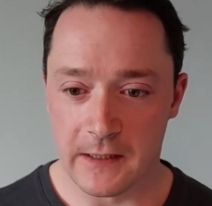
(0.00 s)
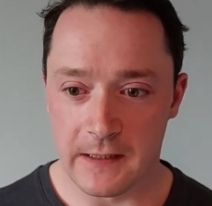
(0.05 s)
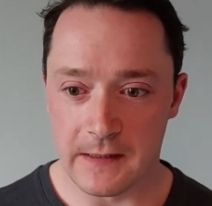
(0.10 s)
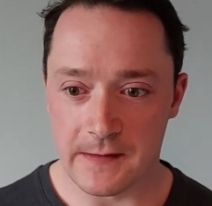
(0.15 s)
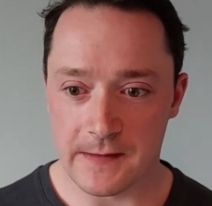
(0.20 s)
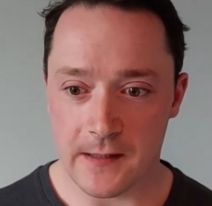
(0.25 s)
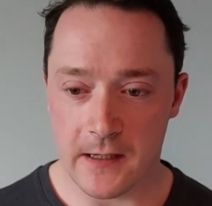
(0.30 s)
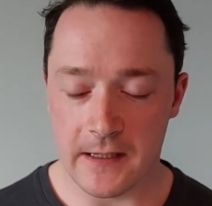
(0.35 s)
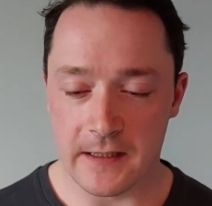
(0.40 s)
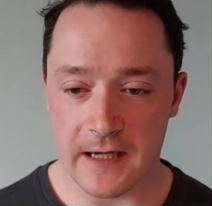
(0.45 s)

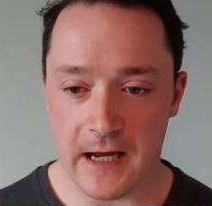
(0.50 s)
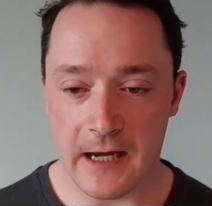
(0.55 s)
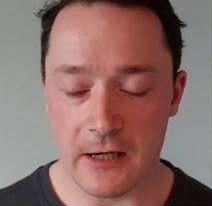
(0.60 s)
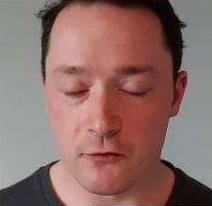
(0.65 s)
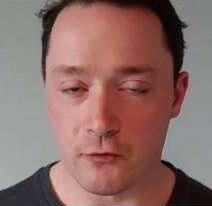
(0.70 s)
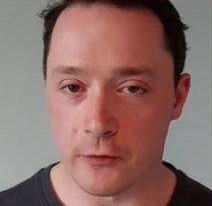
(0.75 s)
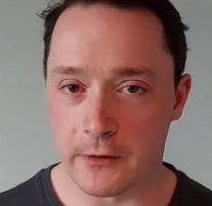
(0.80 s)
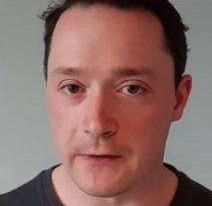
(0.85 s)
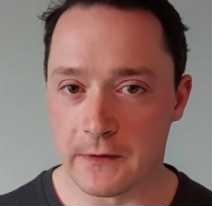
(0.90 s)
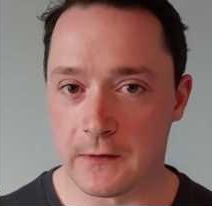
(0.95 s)
incite
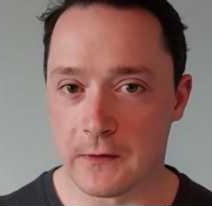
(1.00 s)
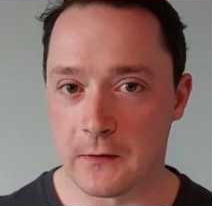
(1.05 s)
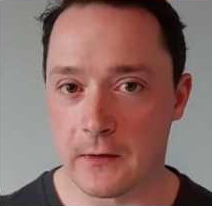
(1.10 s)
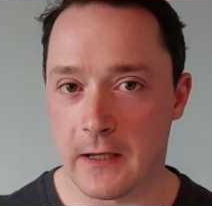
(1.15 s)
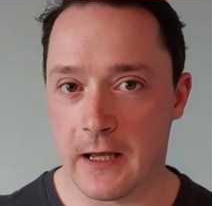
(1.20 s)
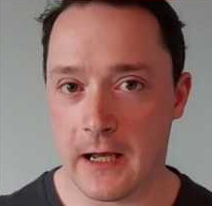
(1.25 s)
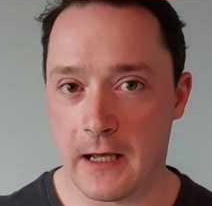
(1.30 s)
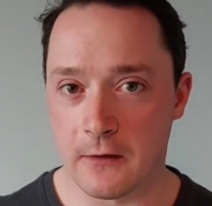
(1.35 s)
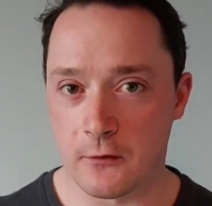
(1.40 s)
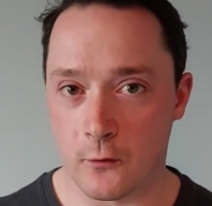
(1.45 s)
hatred
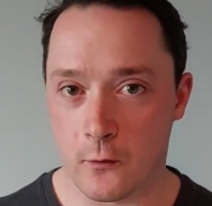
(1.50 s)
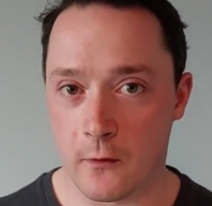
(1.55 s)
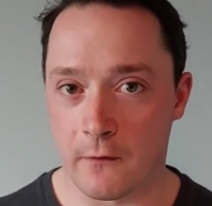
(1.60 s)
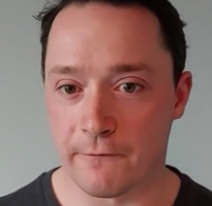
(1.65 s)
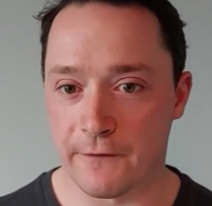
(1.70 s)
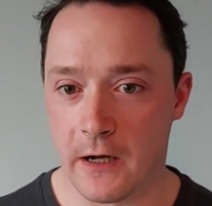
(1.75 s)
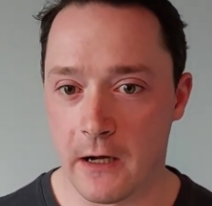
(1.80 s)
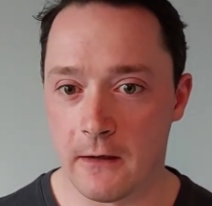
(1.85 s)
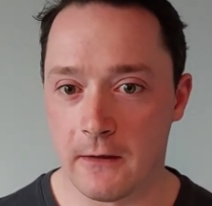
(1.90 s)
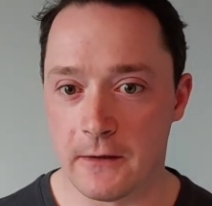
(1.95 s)
and or
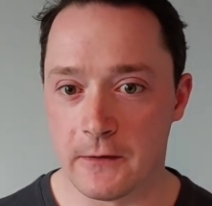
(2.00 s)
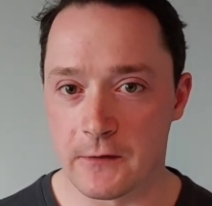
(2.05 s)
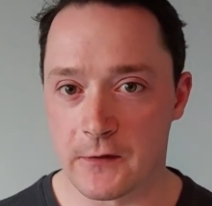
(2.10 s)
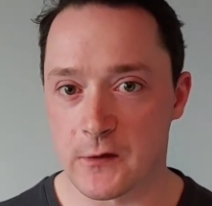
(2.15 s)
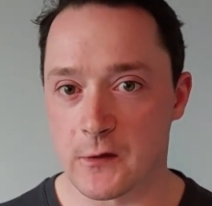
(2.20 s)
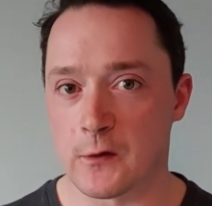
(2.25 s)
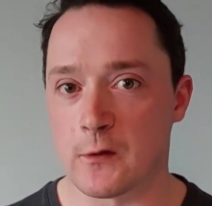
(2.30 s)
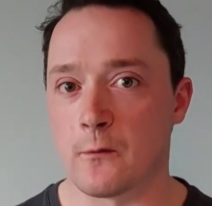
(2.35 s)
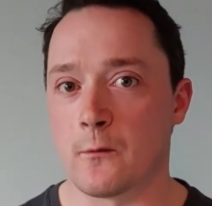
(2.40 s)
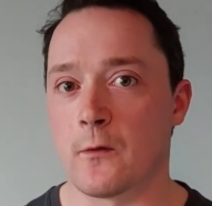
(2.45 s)

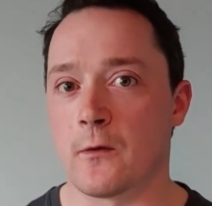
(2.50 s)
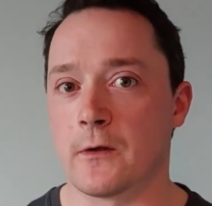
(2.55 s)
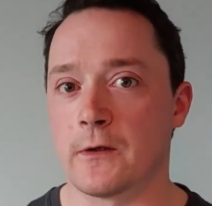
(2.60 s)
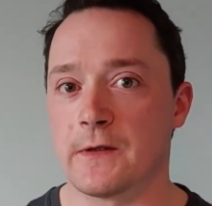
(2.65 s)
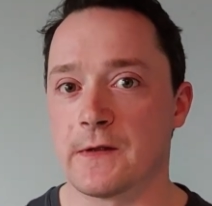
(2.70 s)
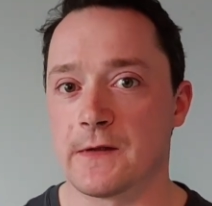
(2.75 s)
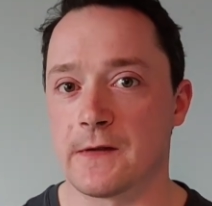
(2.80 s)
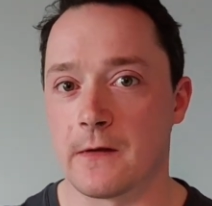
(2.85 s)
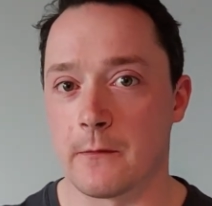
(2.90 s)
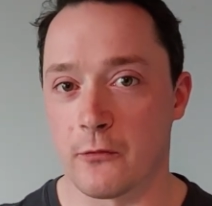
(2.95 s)
violence
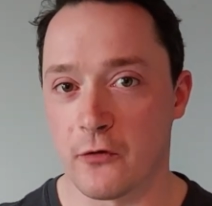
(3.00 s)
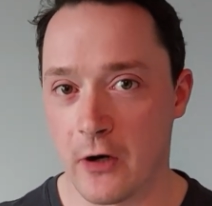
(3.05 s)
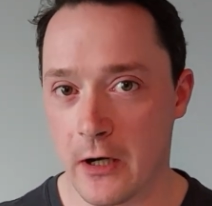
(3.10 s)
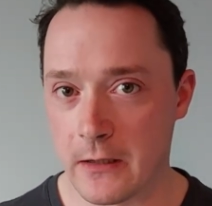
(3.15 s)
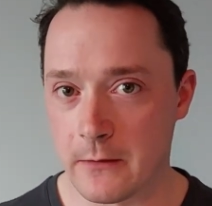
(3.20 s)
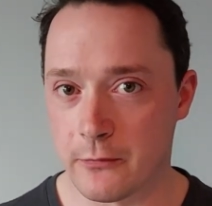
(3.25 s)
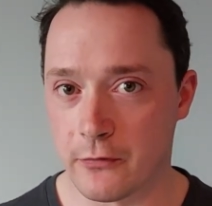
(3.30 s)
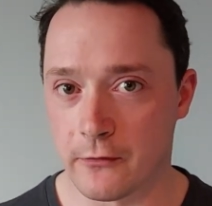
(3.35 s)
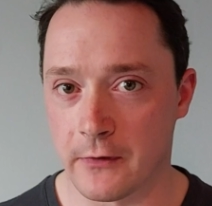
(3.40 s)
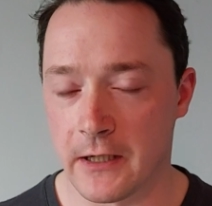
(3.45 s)
towards the
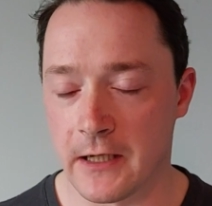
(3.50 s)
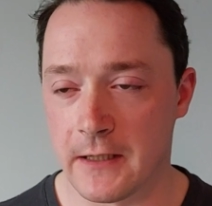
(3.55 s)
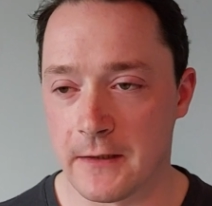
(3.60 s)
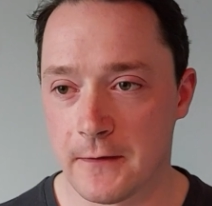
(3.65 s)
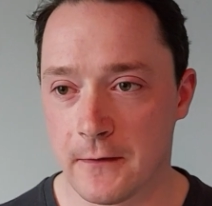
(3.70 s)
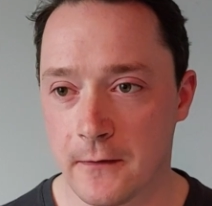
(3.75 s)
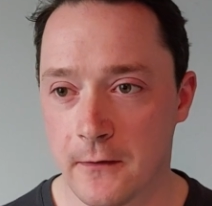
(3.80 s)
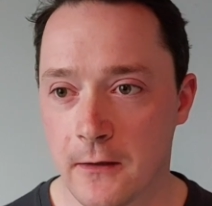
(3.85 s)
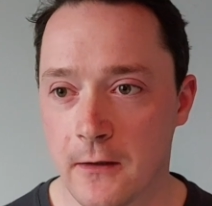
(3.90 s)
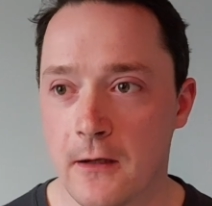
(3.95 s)
pride
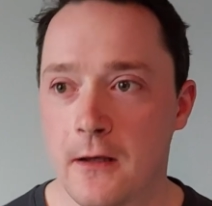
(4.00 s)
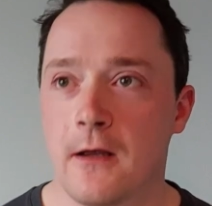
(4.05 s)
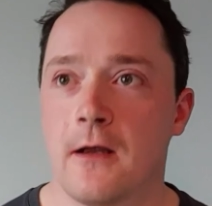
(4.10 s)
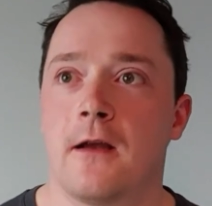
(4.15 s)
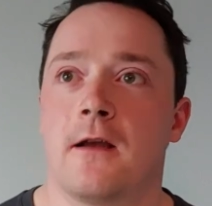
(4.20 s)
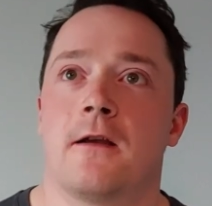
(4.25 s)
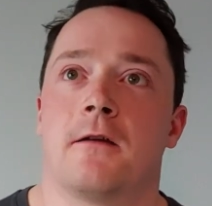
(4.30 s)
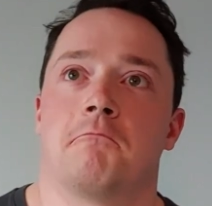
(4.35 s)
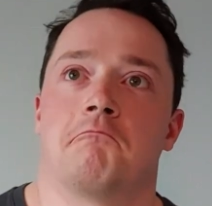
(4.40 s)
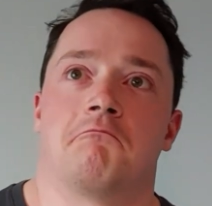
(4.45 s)
parade,
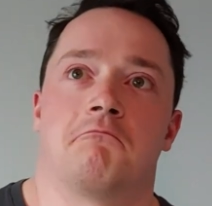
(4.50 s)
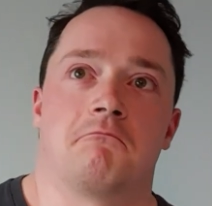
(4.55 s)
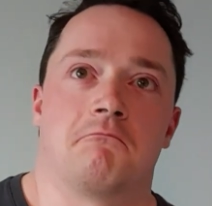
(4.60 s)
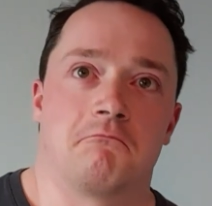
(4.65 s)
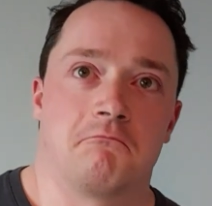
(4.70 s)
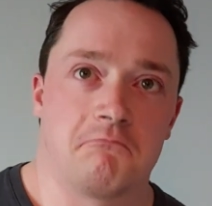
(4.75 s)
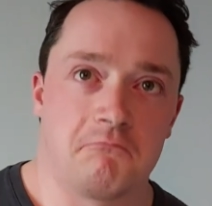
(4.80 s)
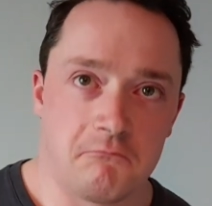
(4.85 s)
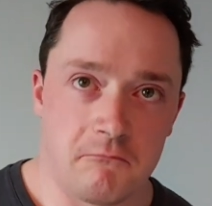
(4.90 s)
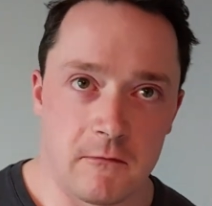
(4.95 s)

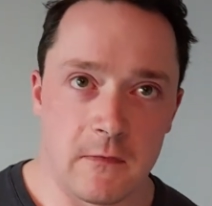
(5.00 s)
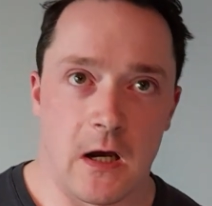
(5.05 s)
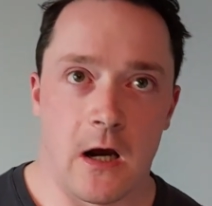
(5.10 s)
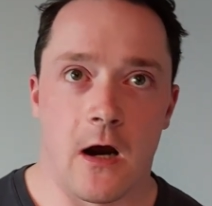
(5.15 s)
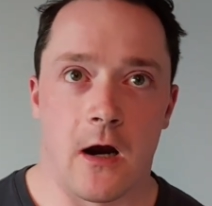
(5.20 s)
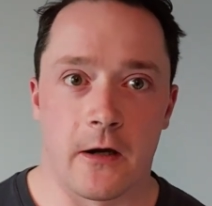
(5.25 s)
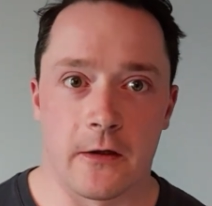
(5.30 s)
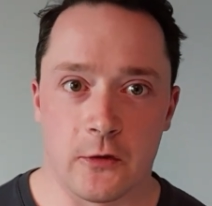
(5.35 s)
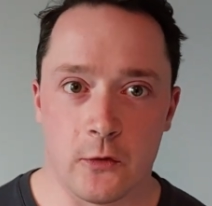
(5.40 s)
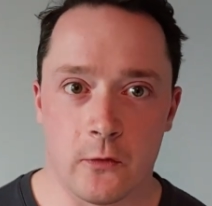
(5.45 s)

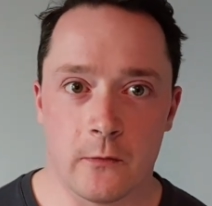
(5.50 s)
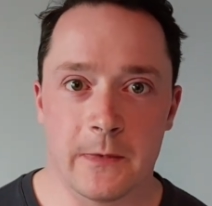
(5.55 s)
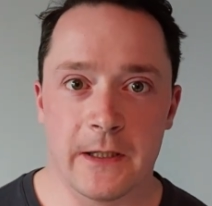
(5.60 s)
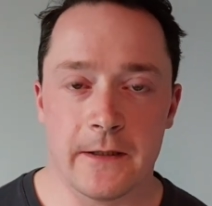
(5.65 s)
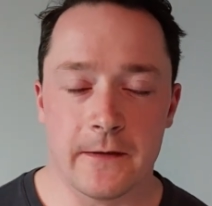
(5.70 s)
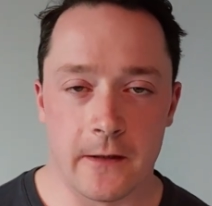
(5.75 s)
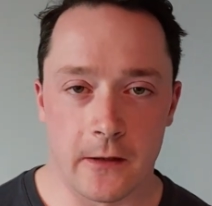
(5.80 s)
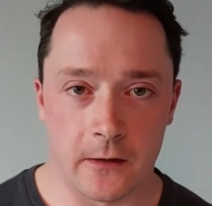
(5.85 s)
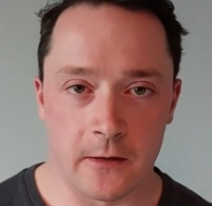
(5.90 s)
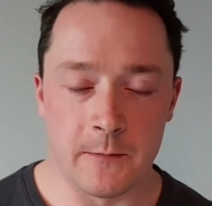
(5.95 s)

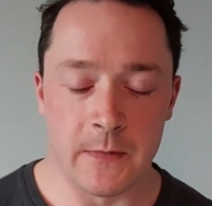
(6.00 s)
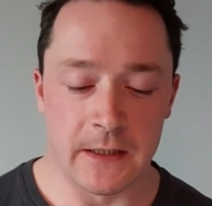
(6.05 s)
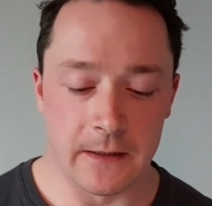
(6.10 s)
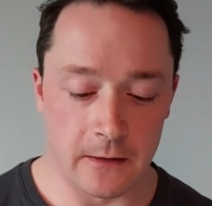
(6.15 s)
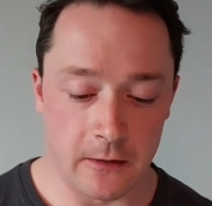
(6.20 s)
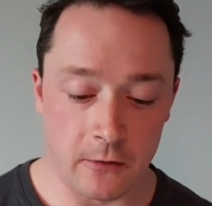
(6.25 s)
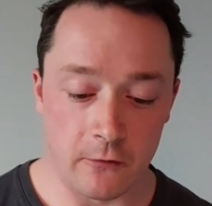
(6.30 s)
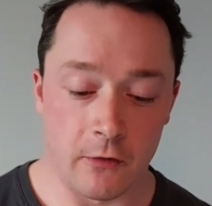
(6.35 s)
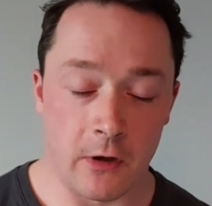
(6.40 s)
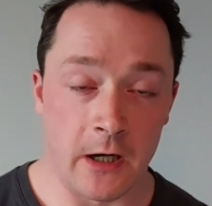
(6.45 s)
arguably they're
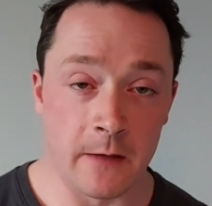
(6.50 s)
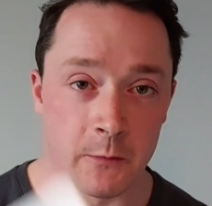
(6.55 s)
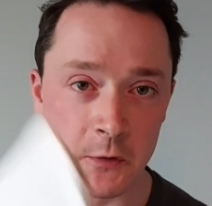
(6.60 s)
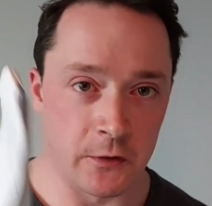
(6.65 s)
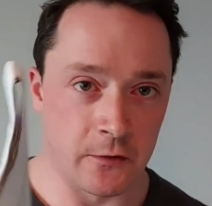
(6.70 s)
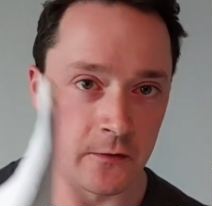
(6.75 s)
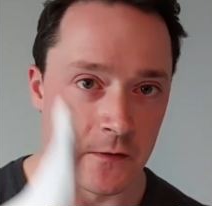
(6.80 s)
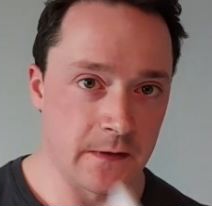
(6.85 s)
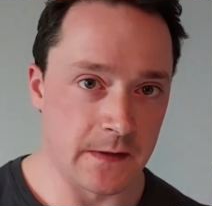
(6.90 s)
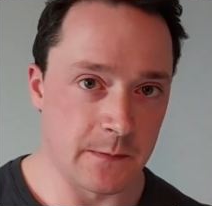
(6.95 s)
committing a crime
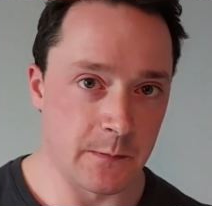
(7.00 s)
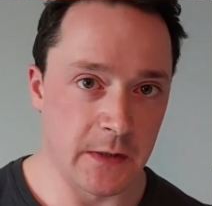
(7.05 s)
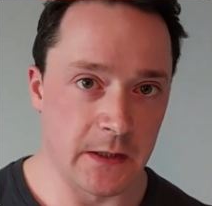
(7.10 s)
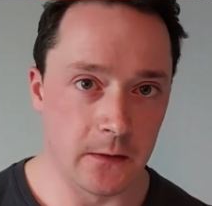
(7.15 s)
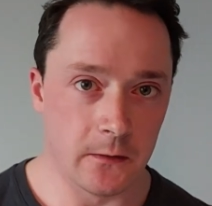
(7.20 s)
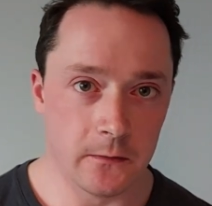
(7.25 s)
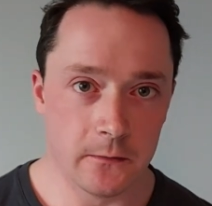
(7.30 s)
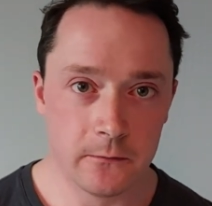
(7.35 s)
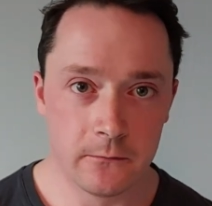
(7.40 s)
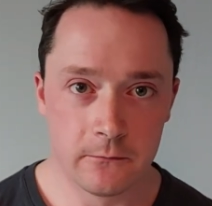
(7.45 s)
under this
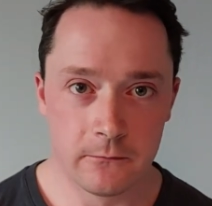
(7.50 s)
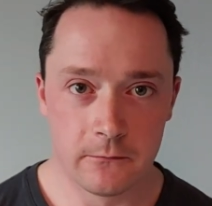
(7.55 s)
bill.